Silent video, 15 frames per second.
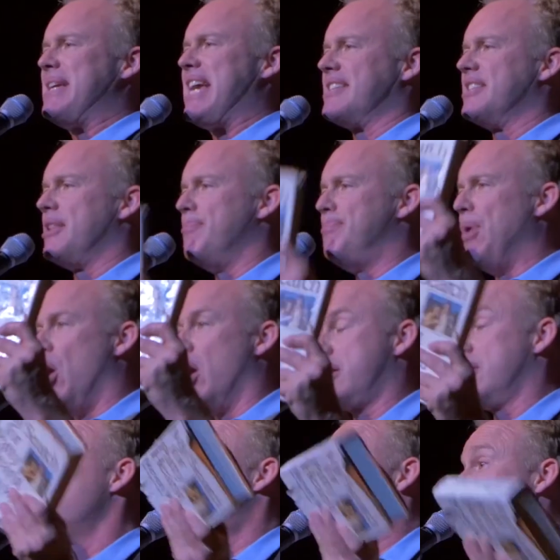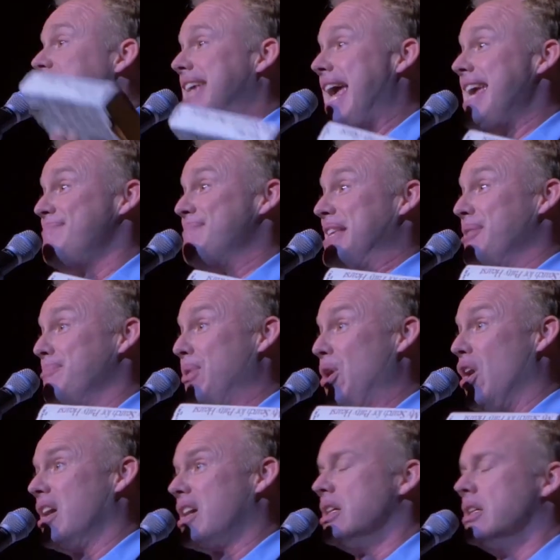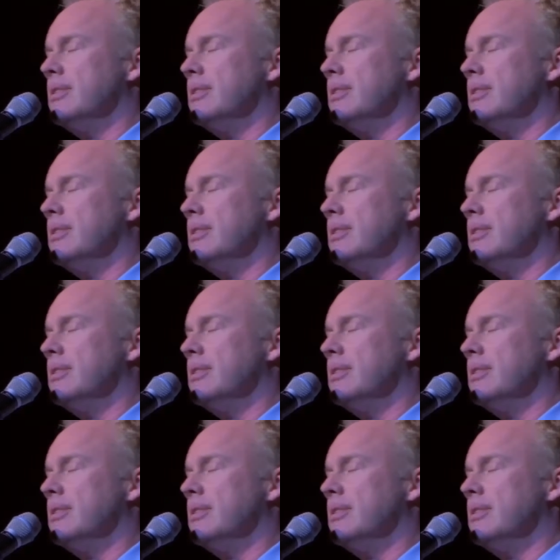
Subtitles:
because of the book. She gave me the book.